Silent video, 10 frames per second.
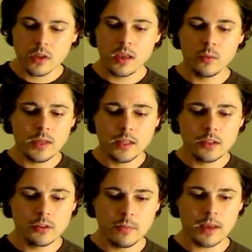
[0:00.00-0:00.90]
And we need
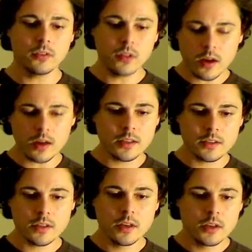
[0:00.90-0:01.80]
to make
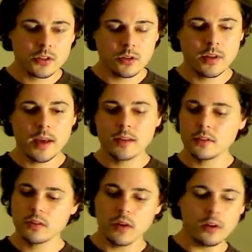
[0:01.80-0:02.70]
laws so that
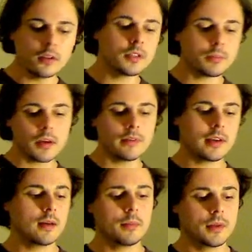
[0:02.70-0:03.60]
all these private
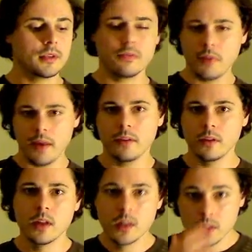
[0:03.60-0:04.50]
companies fail,